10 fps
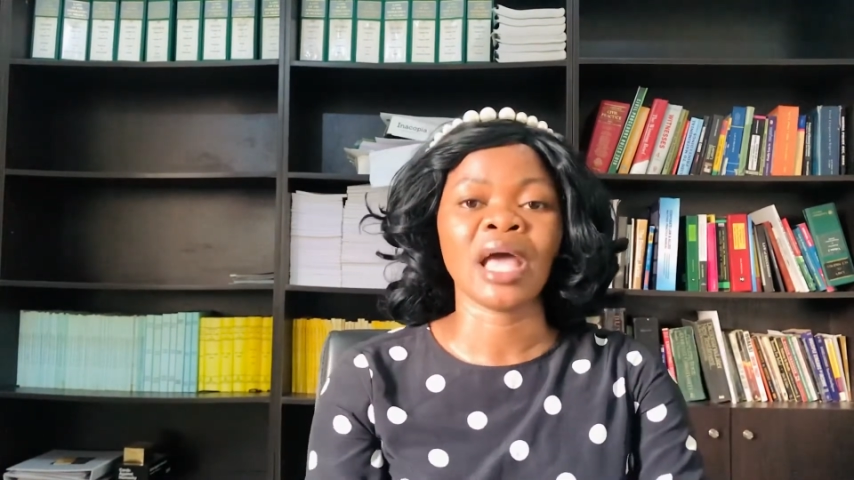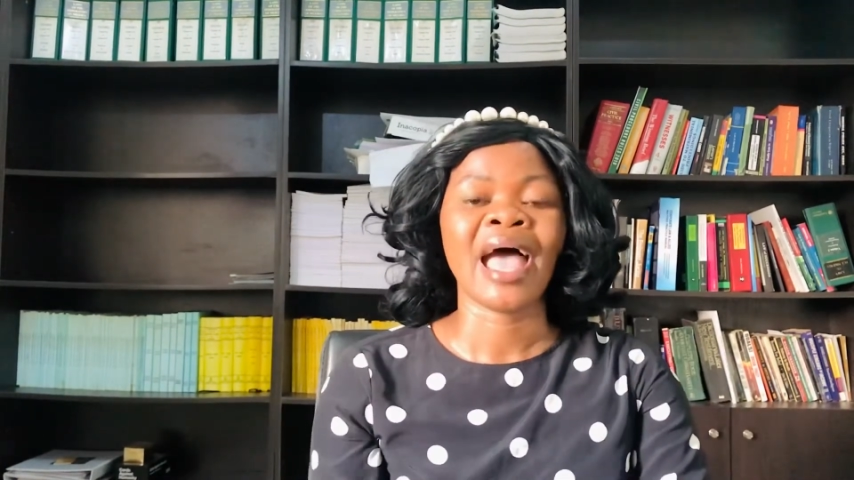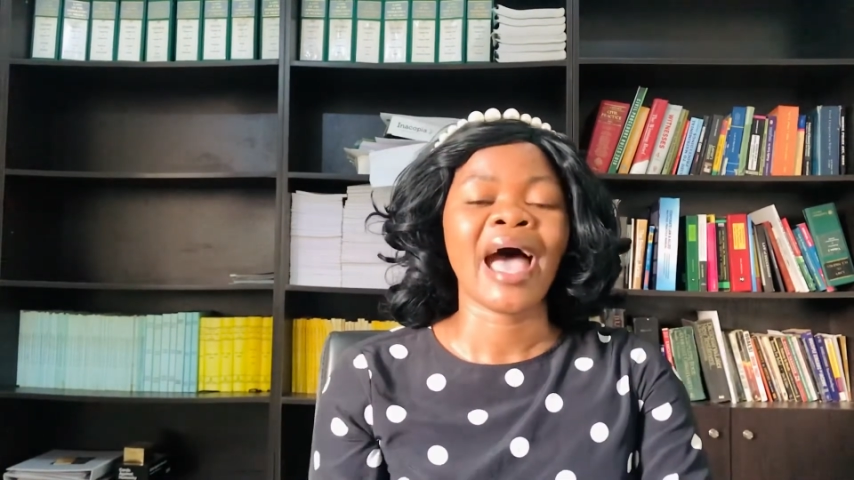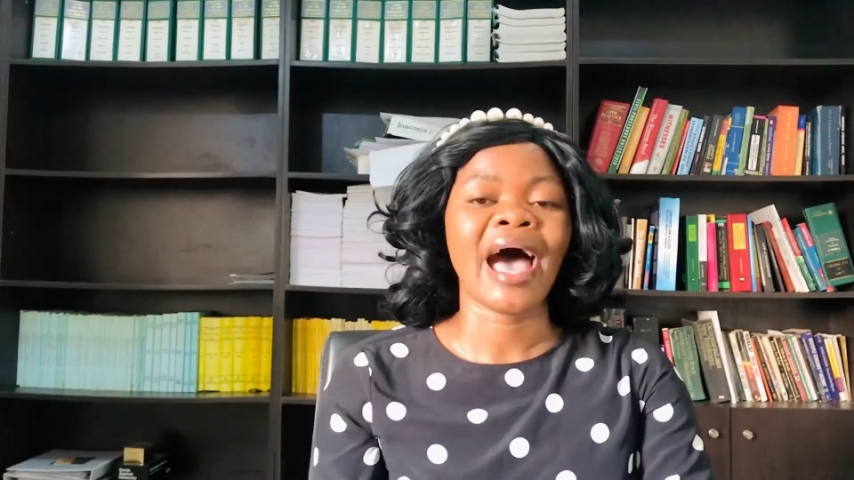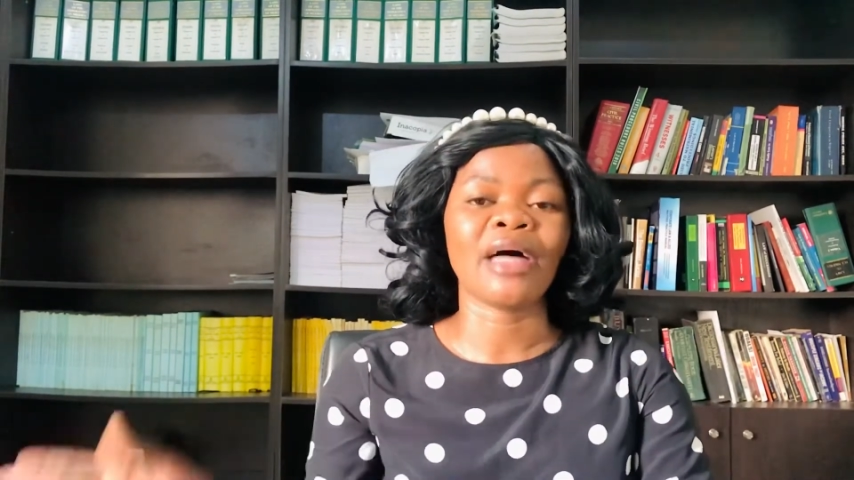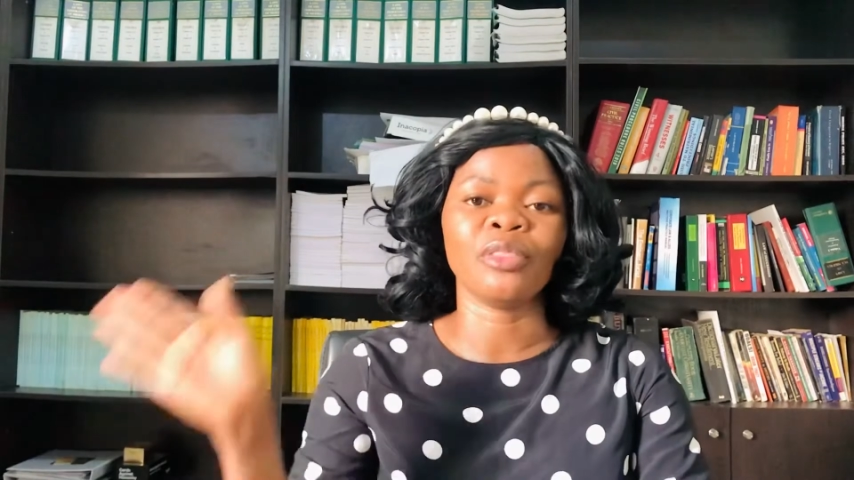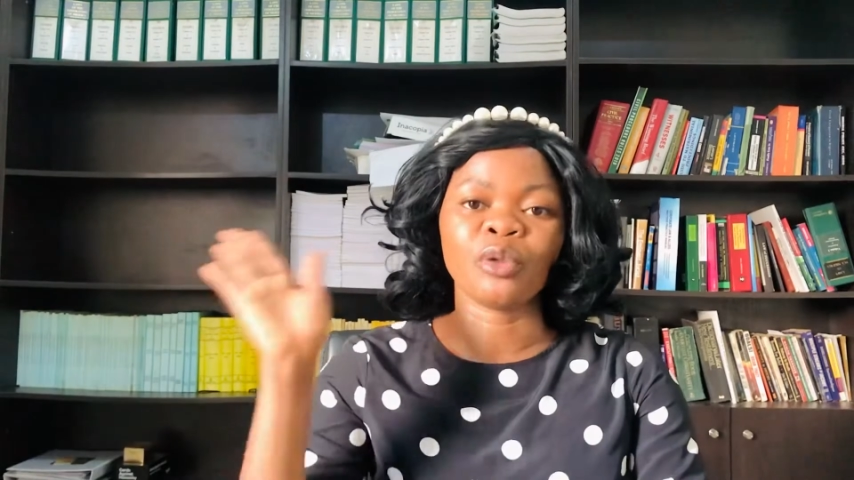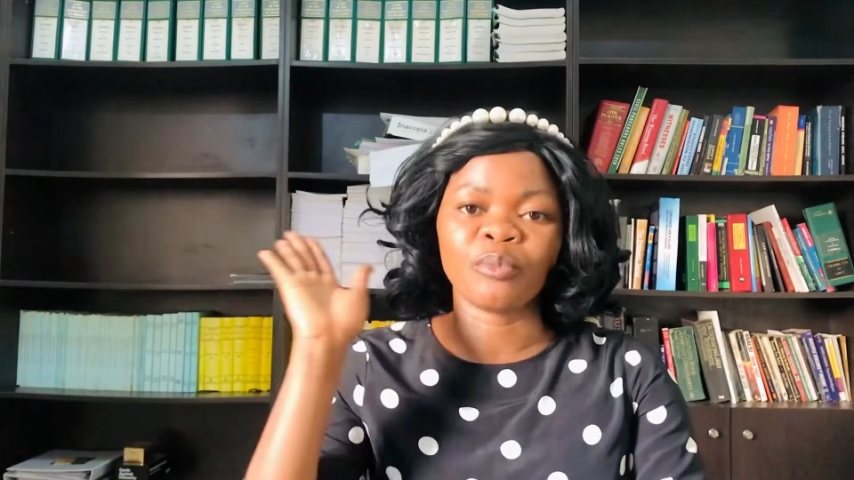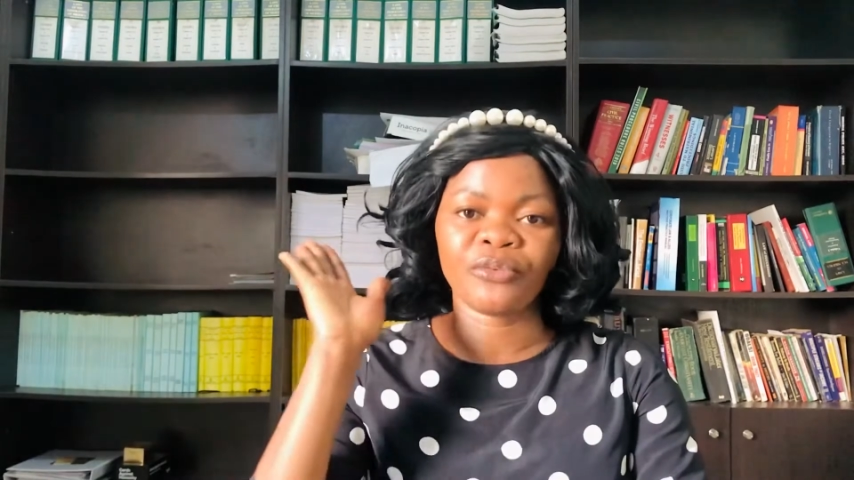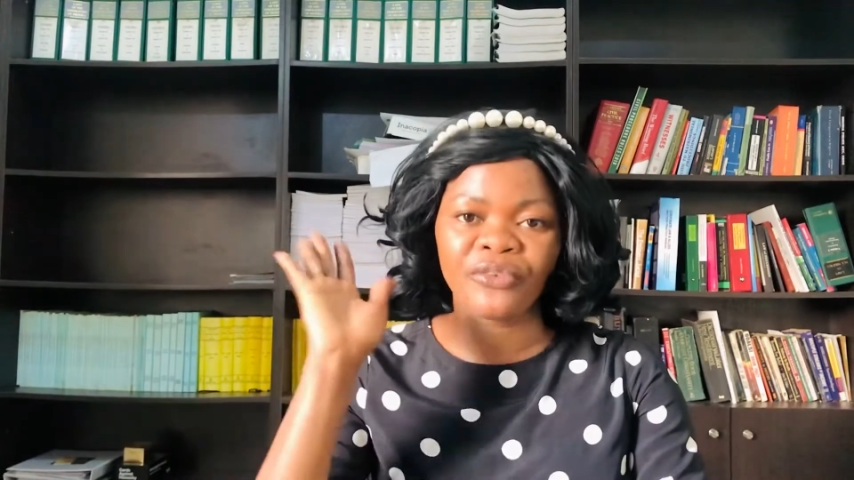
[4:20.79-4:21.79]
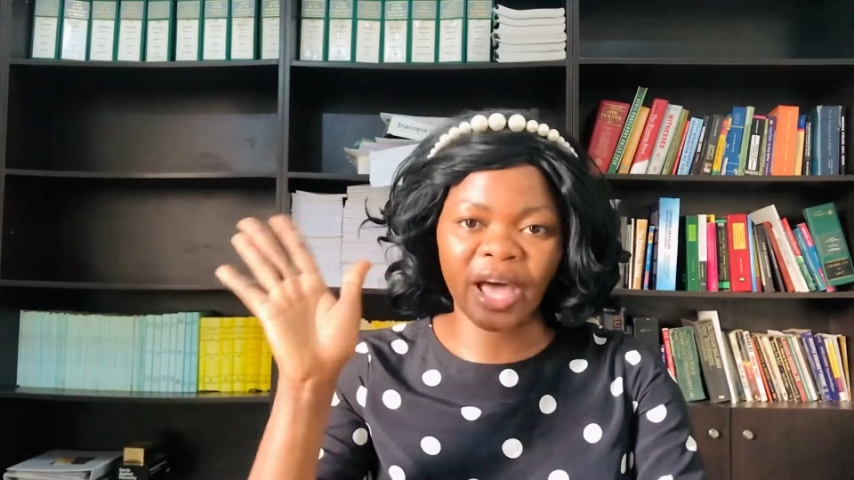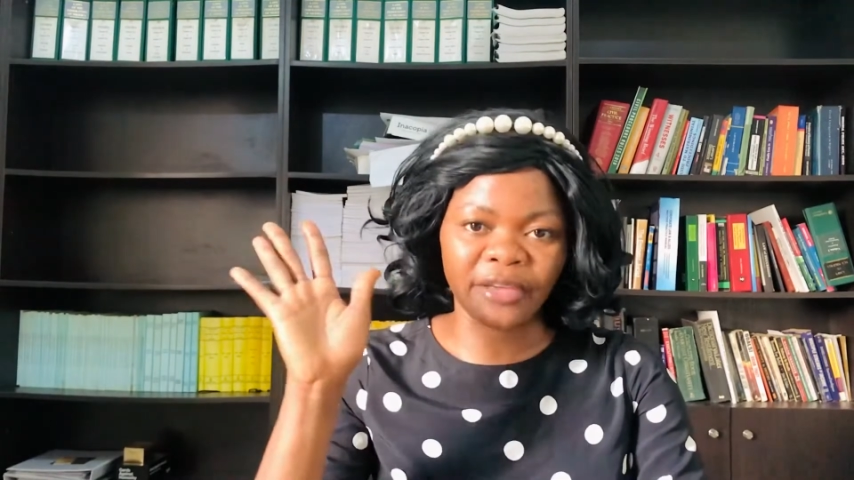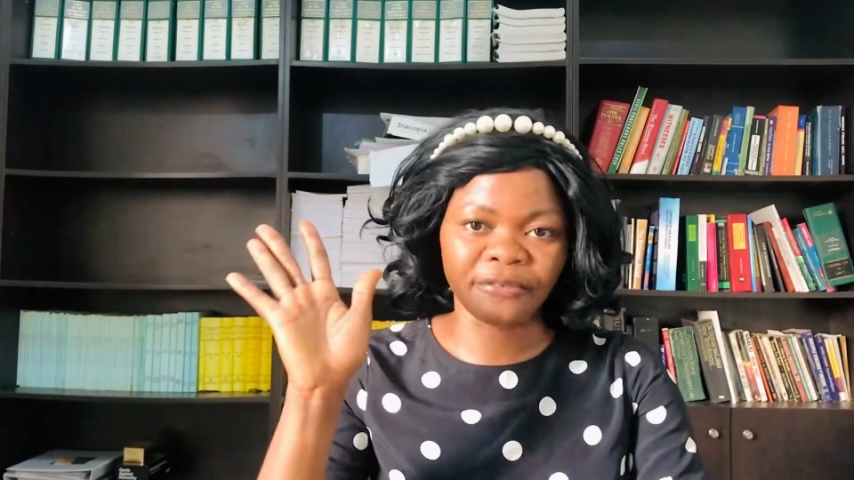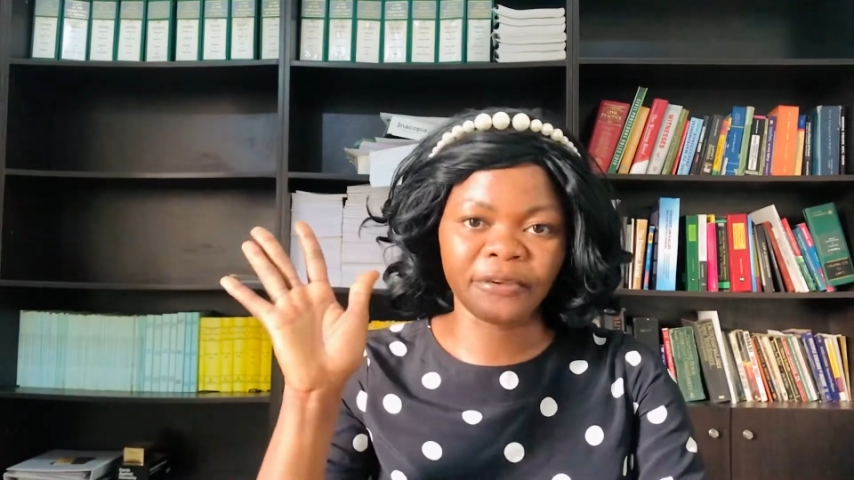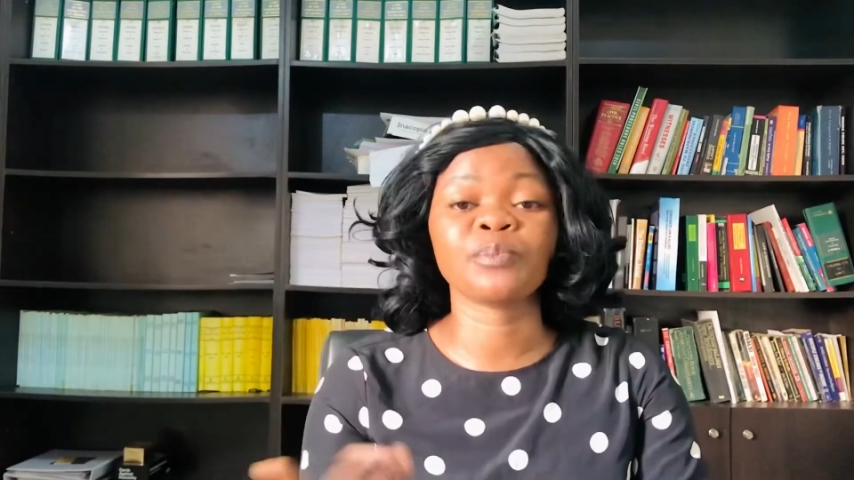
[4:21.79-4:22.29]
And number 5,
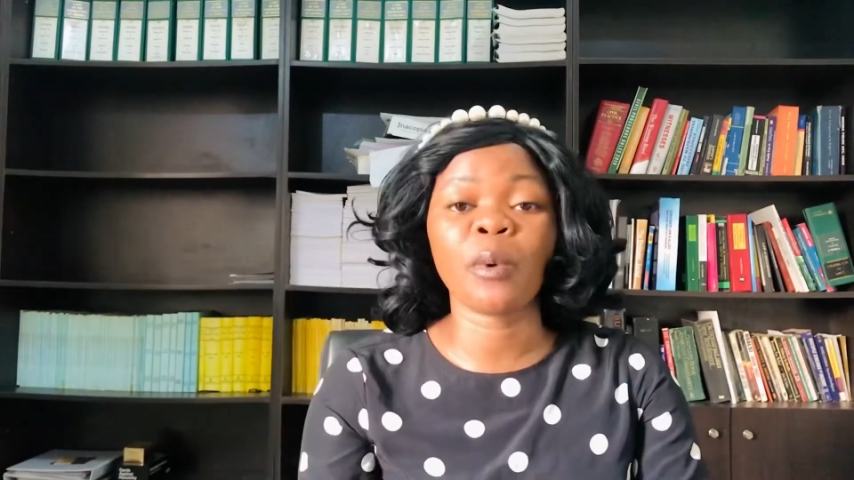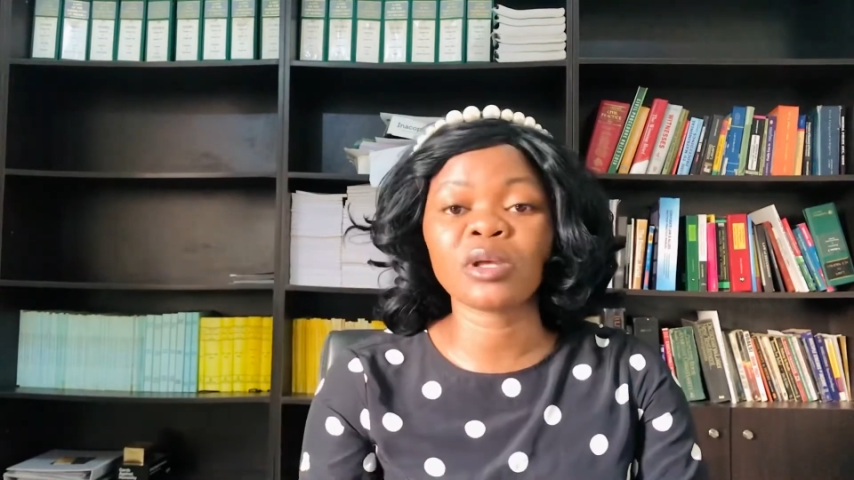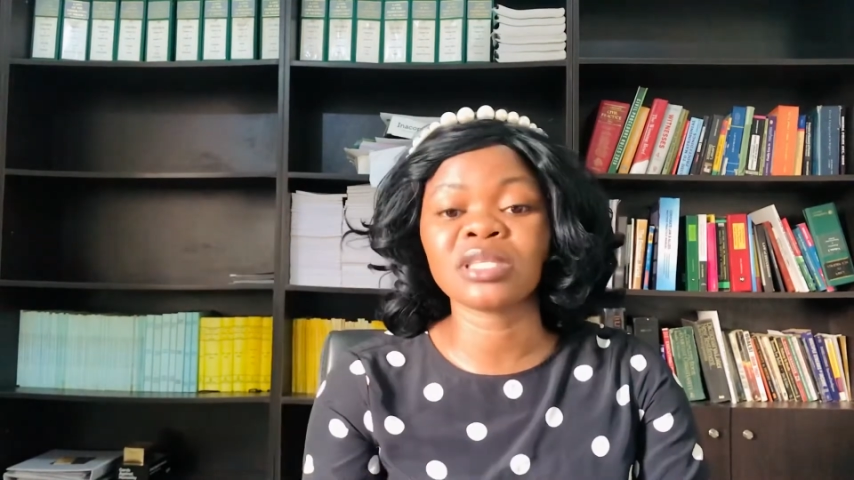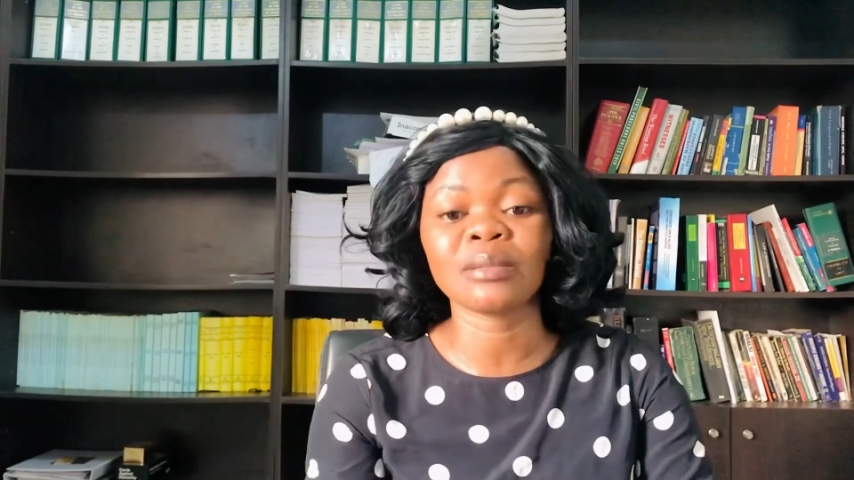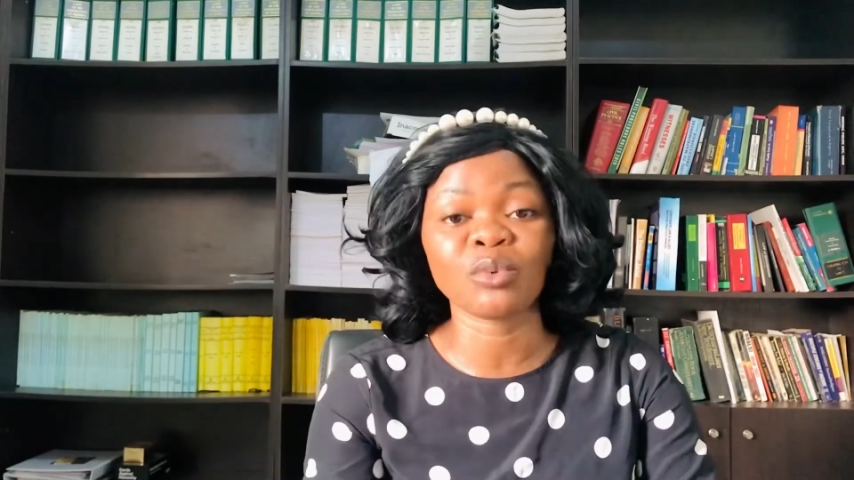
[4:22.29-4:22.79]
possible